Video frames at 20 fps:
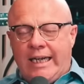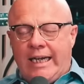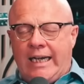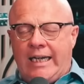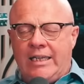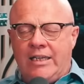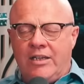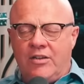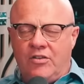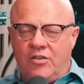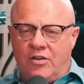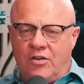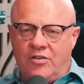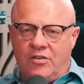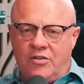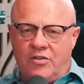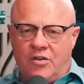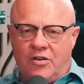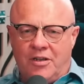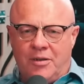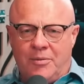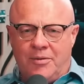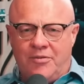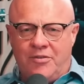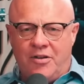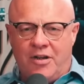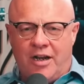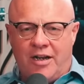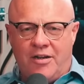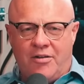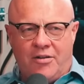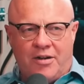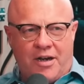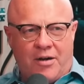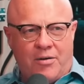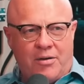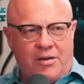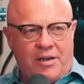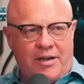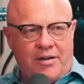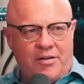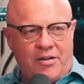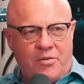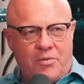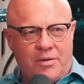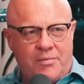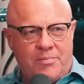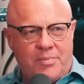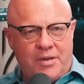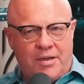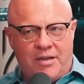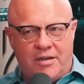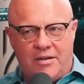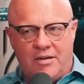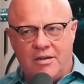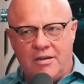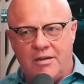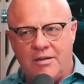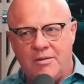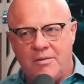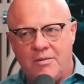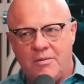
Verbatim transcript: and the surgeon told him, if you got here an hour later, you wouldn't be here. 8 car